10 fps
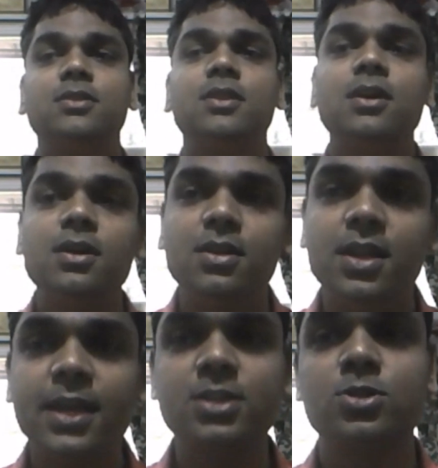the
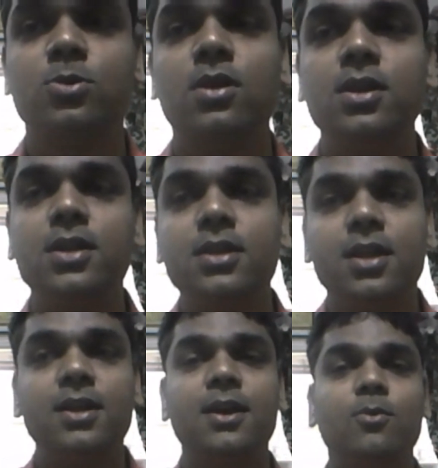next quality
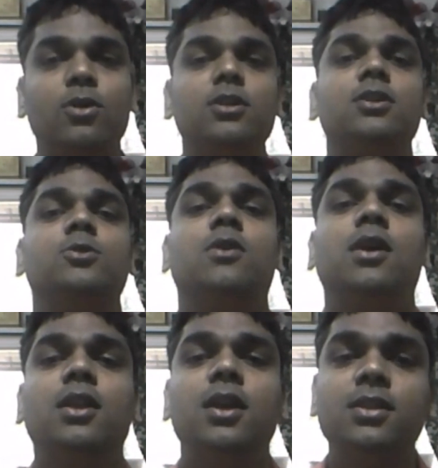that I wanted to
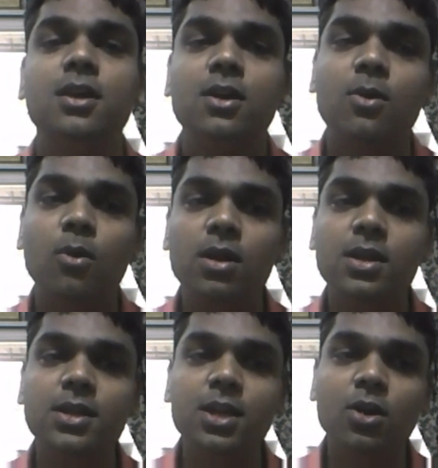highlight. The
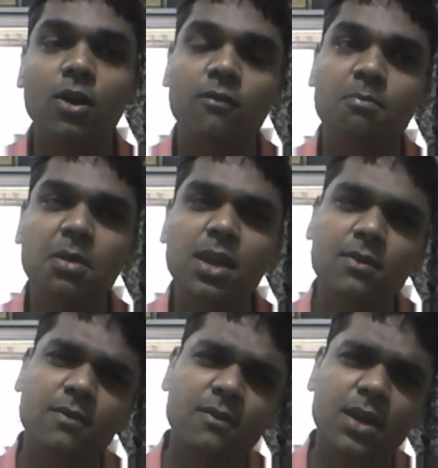quality of
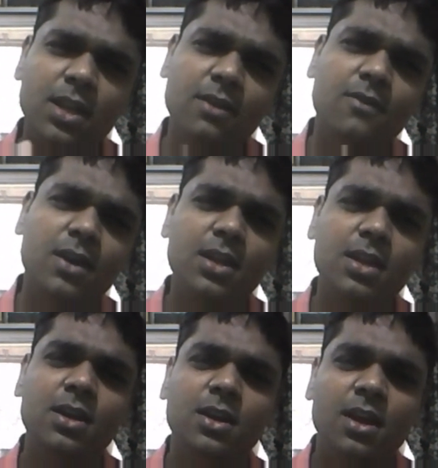being very,
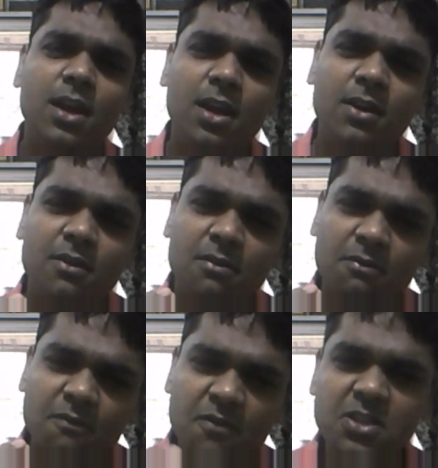very
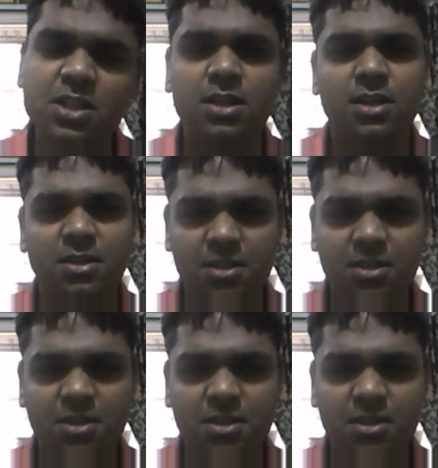vigilant,